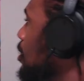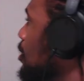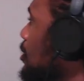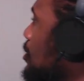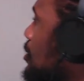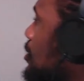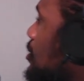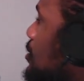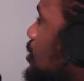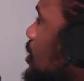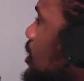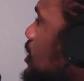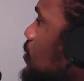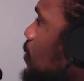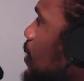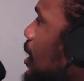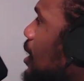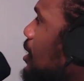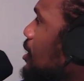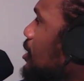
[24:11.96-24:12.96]
This
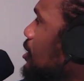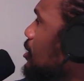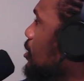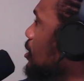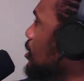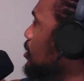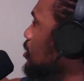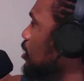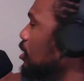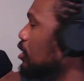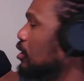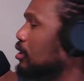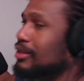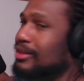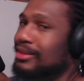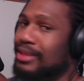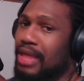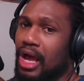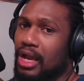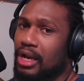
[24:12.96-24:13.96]
right here,
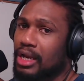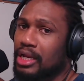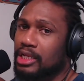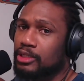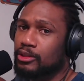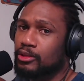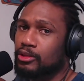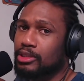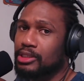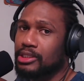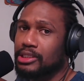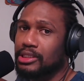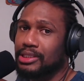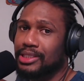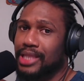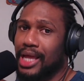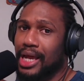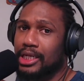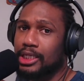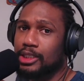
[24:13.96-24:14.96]
that is the
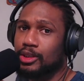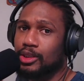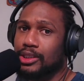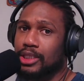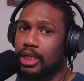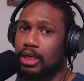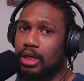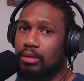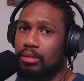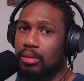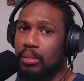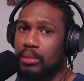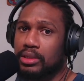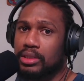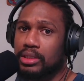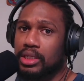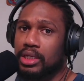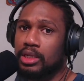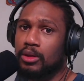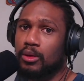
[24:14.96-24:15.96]
that is the Ten Commandments
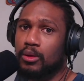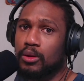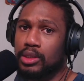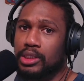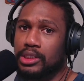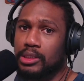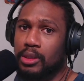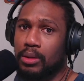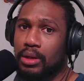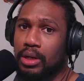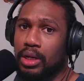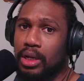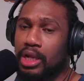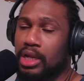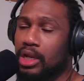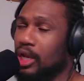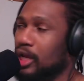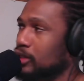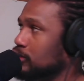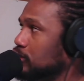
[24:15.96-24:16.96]
in the Old Testament
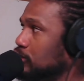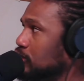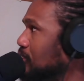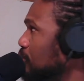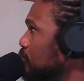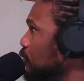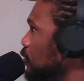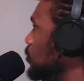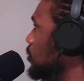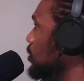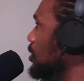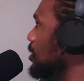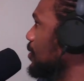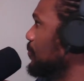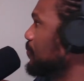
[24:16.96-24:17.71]
in Exodus chapter 20.